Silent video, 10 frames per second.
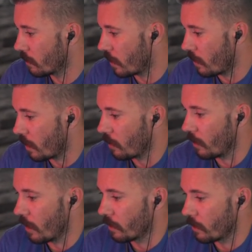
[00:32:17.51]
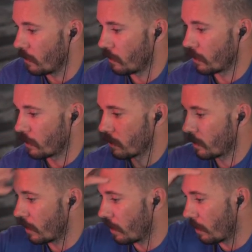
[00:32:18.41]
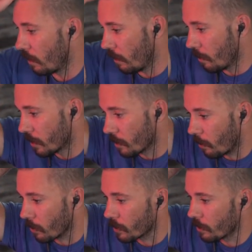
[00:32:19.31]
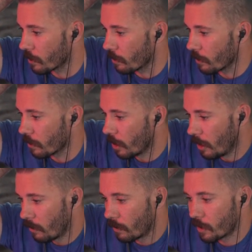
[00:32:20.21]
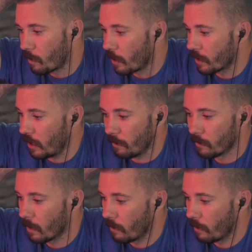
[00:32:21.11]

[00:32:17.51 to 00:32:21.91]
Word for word: say thank you again to those sending in a little bit of support to us. We're a small team.